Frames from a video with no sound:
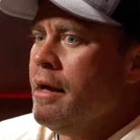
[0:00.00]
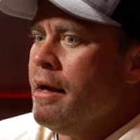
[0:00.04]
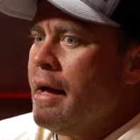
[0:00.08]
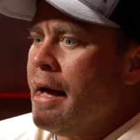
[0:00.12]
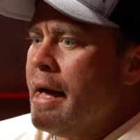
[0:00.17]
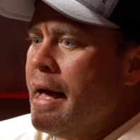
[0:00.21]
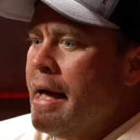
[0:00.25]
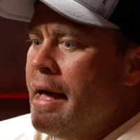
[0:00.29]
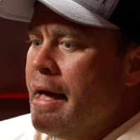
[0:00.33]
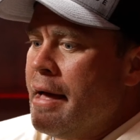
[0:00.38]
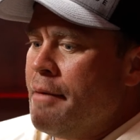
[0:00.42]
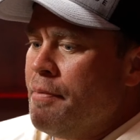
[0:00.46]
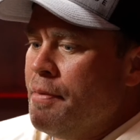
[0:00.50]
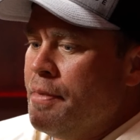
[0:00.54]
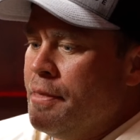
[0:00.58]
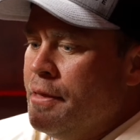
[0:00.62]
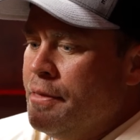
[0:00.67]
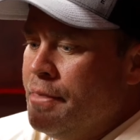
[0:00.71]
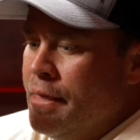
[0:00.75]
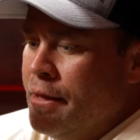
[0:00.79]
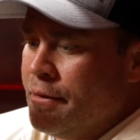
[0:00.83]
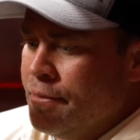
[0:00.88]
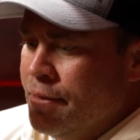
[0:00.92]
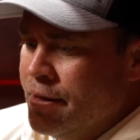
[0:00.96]

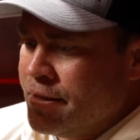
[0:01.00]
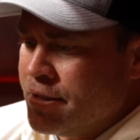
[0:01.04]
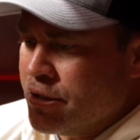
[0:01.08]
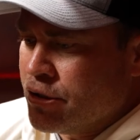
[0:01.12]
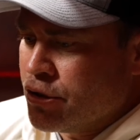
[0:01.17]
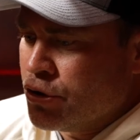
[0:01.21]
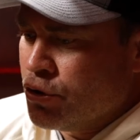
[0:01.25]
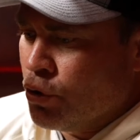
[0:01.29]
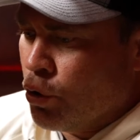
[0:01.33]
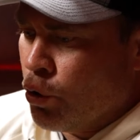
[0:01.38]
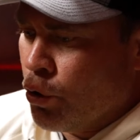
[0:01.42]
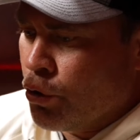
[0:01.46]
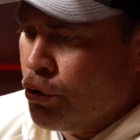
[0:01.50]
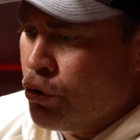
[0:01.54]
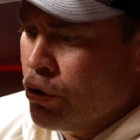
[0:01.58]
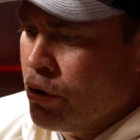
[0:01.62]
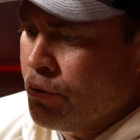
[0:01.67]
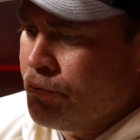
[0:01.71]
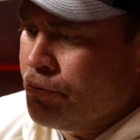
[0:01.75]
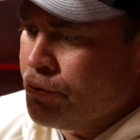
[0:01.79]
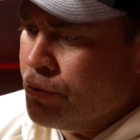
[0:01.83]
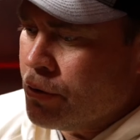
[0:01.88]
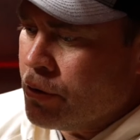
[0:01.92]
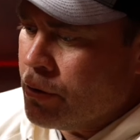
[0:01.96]
This is
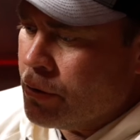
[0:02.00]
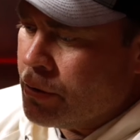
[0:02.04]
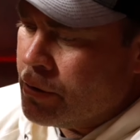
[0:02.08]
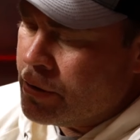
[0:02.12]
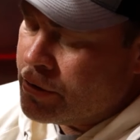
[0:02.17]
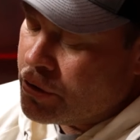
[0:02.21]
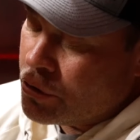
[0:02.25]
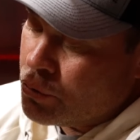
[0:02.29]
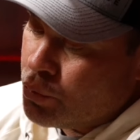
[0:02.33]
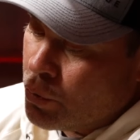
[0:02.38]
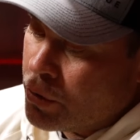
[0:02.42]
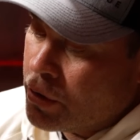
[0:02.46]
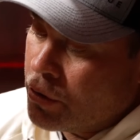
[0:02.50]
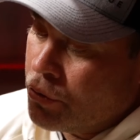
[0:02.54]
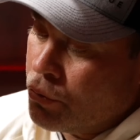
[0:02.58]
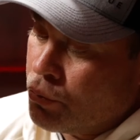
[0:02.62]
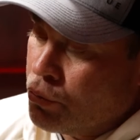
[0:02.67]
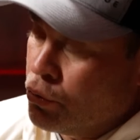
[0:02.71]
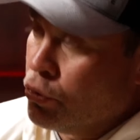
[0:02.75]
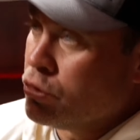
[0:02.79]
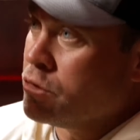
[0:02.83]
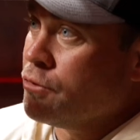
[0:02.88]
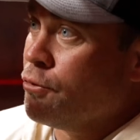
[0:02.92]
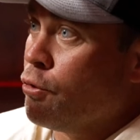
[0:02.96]
this is one of the
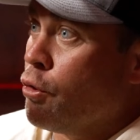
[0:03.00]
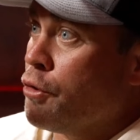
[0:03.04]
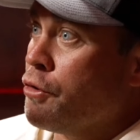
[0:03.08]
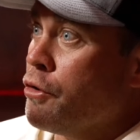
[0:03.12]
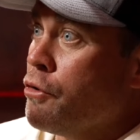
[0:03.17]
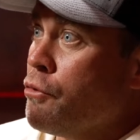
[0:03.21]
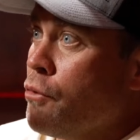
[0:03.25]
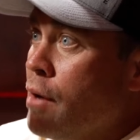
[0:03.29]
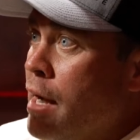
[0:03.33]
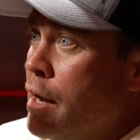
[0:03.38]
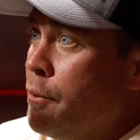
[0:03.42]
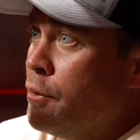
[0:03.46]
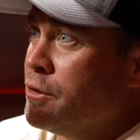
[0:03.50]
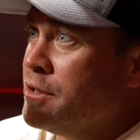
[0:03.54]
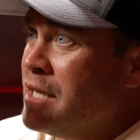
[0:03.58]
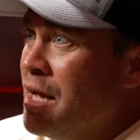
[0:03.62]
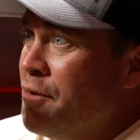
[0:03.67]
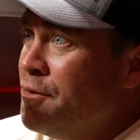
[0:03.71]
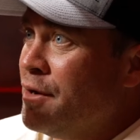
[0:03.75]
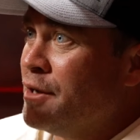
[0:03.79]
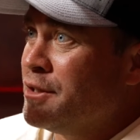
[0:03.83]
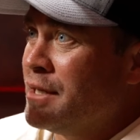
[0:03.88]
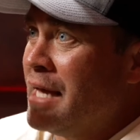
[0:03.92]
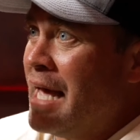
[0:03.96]
rules of order and right, which
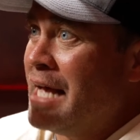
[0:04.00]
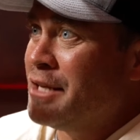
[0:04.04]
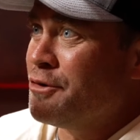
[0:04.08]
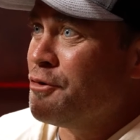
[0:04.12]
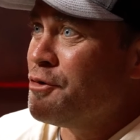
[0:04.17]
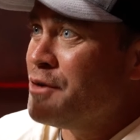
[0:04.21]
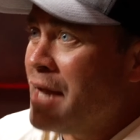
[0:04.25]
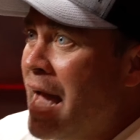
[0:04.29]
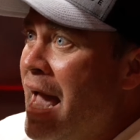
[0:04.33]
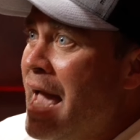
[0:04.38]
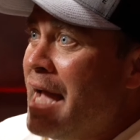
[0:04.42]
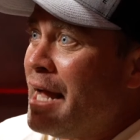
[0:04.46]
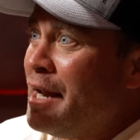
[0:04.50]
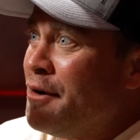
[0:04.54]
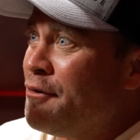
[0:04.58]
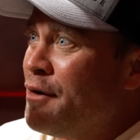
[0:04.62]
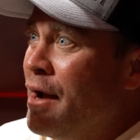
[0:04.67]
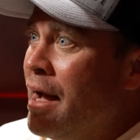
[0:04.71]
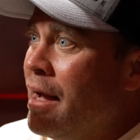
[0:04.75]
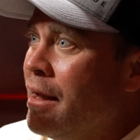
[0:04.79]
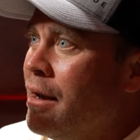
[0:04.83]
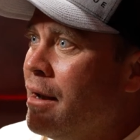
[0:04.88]
heaven has ordained, right?